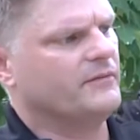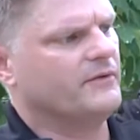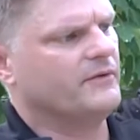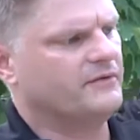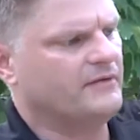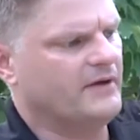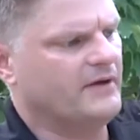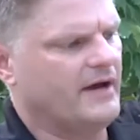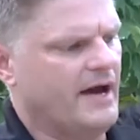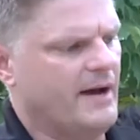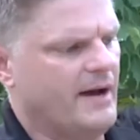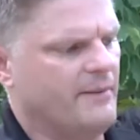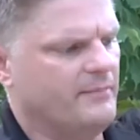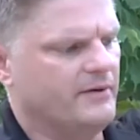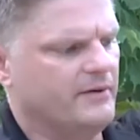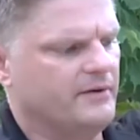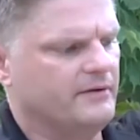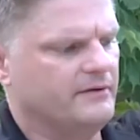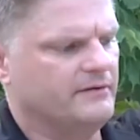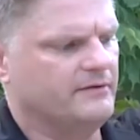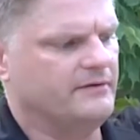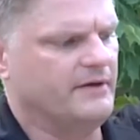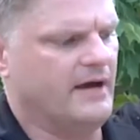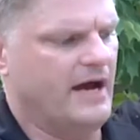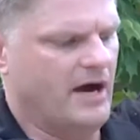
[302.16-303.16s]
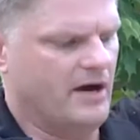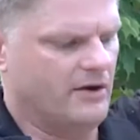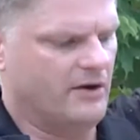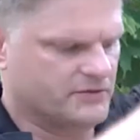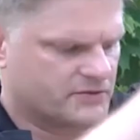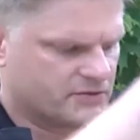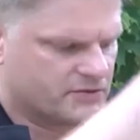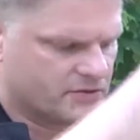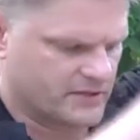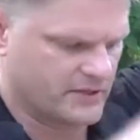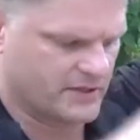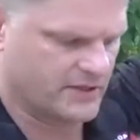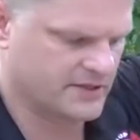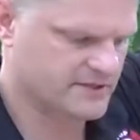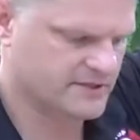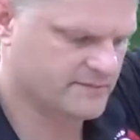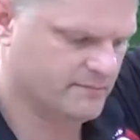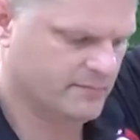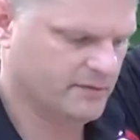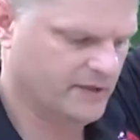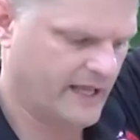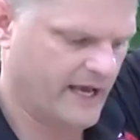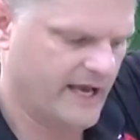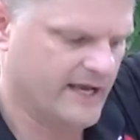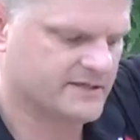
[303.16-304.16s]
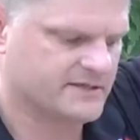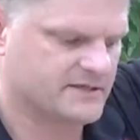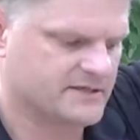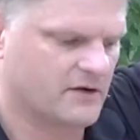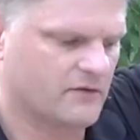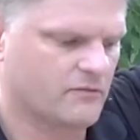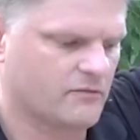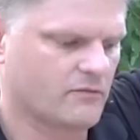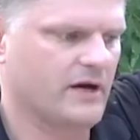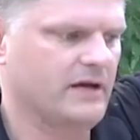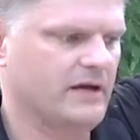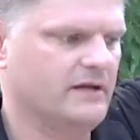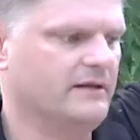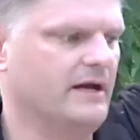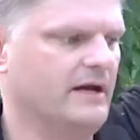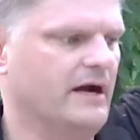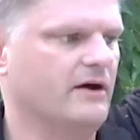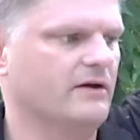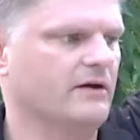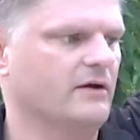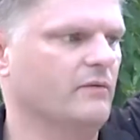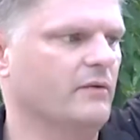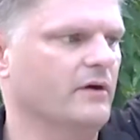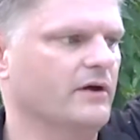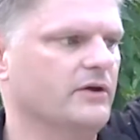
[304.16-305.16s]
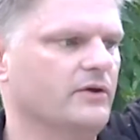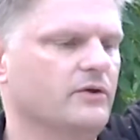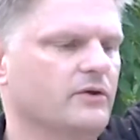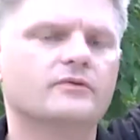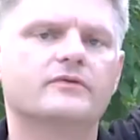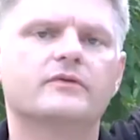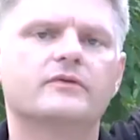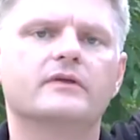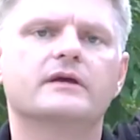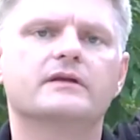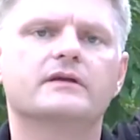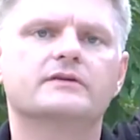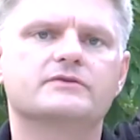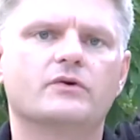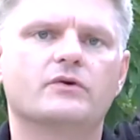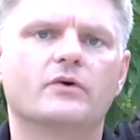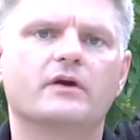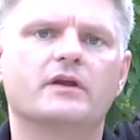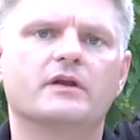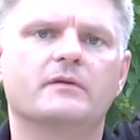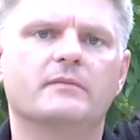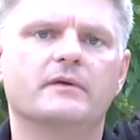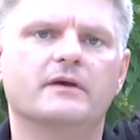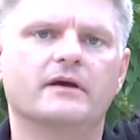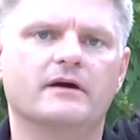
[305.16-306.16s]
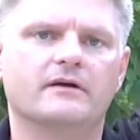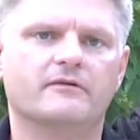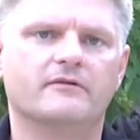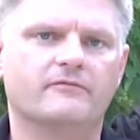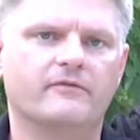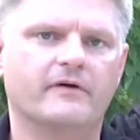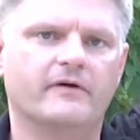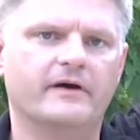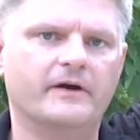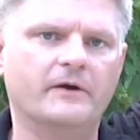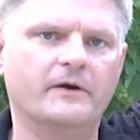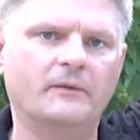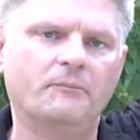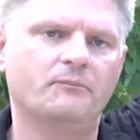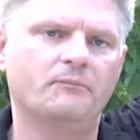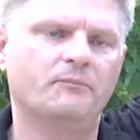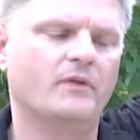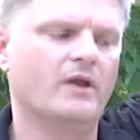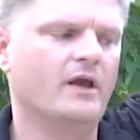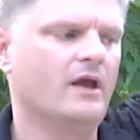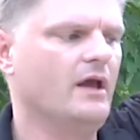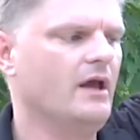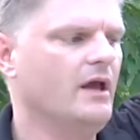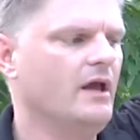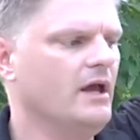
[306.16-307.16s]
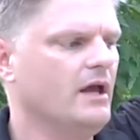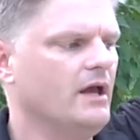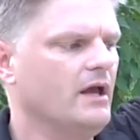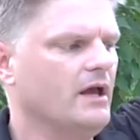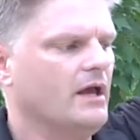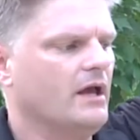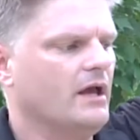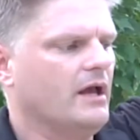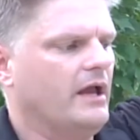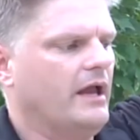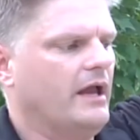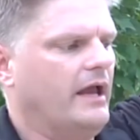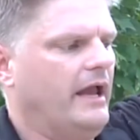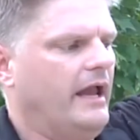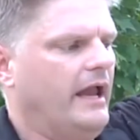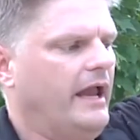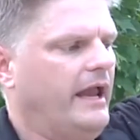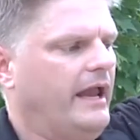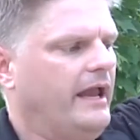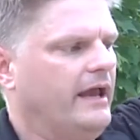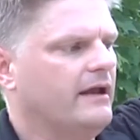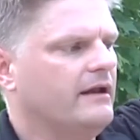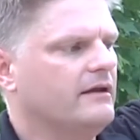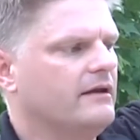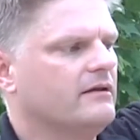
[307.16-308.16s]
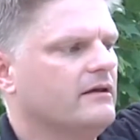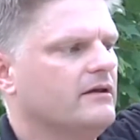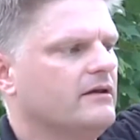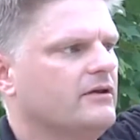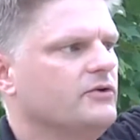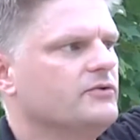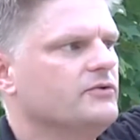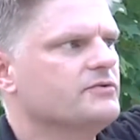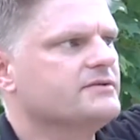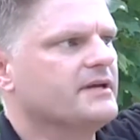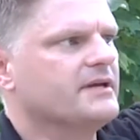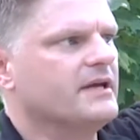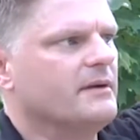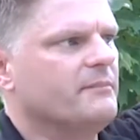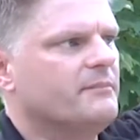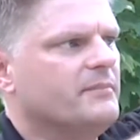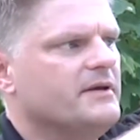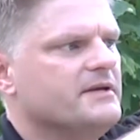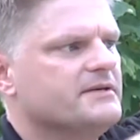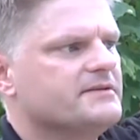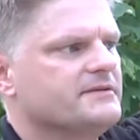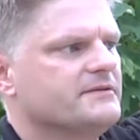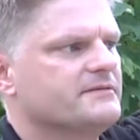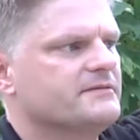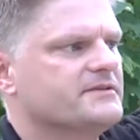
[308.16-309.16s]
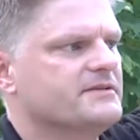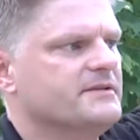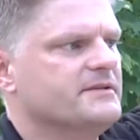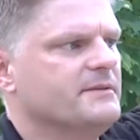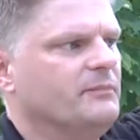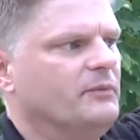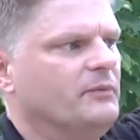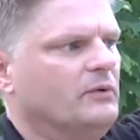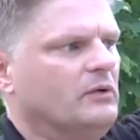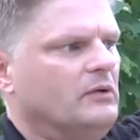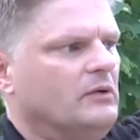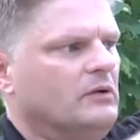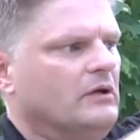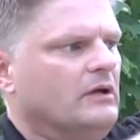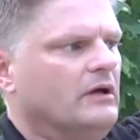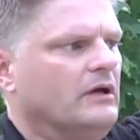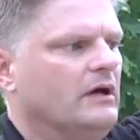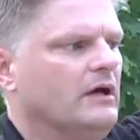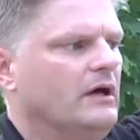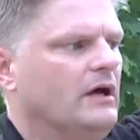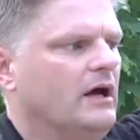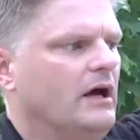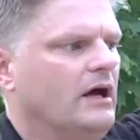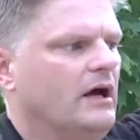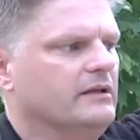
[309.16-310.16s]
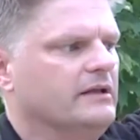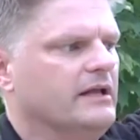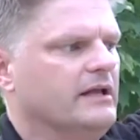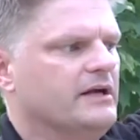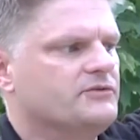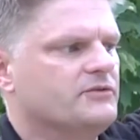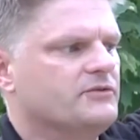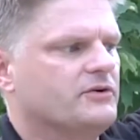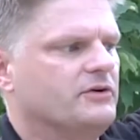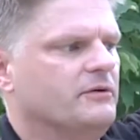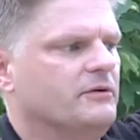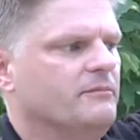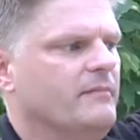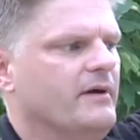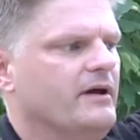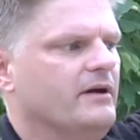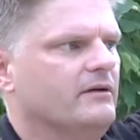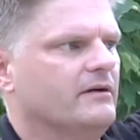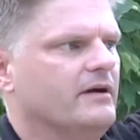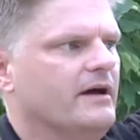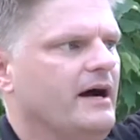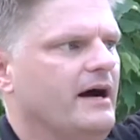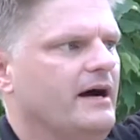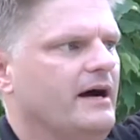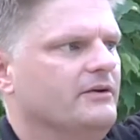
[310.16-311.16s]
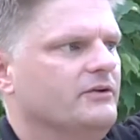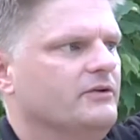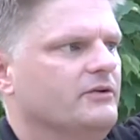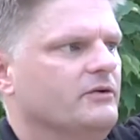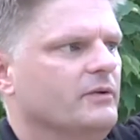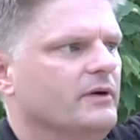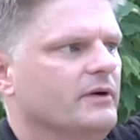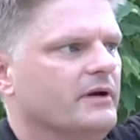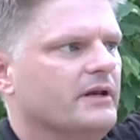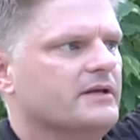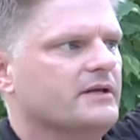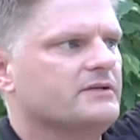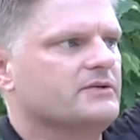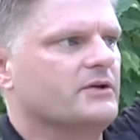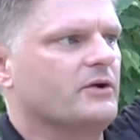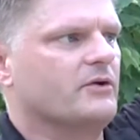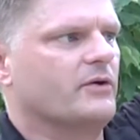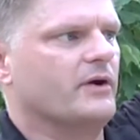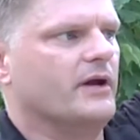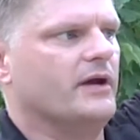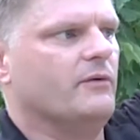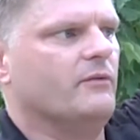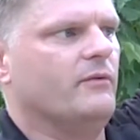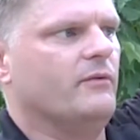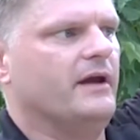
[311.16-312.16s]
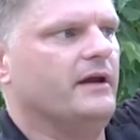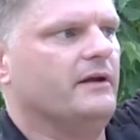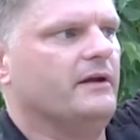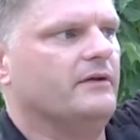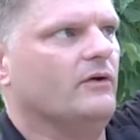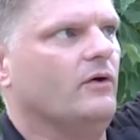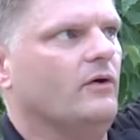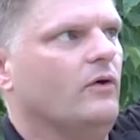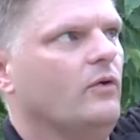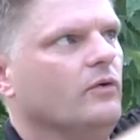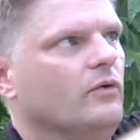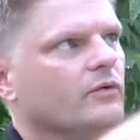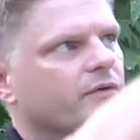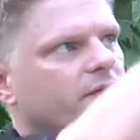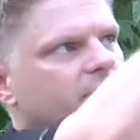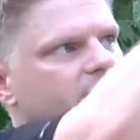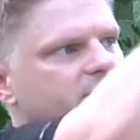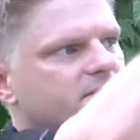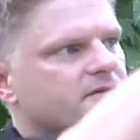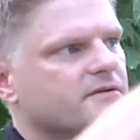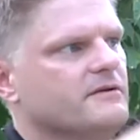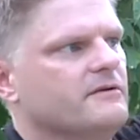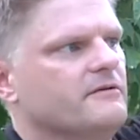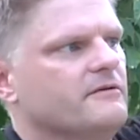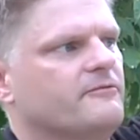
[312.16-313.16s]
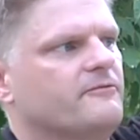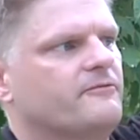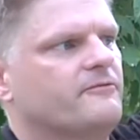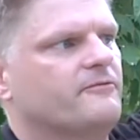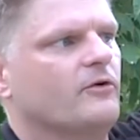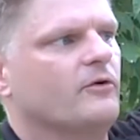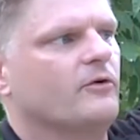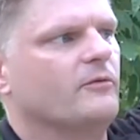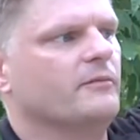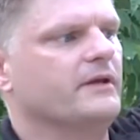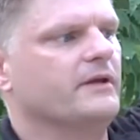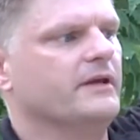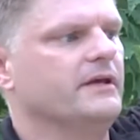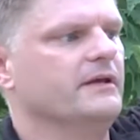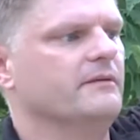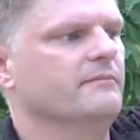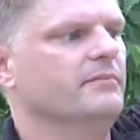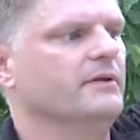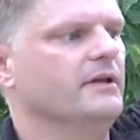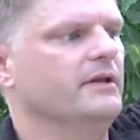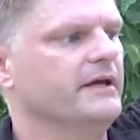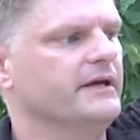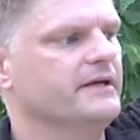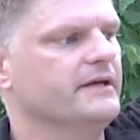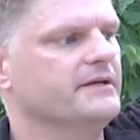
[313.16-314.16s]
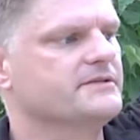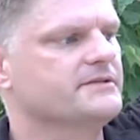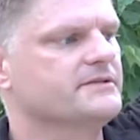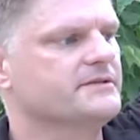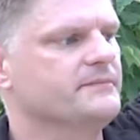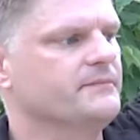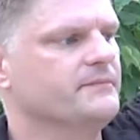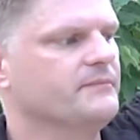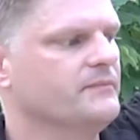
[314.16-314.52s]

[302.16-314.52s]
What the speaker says: the top down, so then it's blasting right down on what you think is going to be on fire. And using a piece of simple electrical metal conduit is a great way to hold this firmly in place.